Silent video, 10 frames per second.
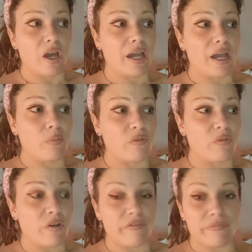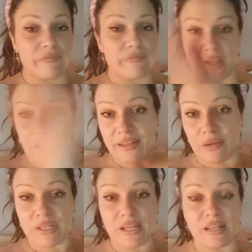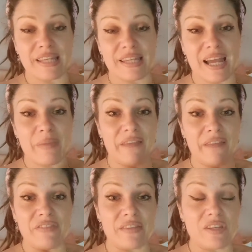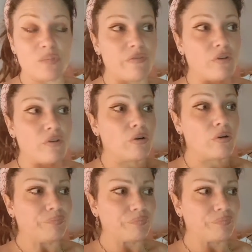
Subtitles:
with a guy that I was seeing at the time. I have said this before.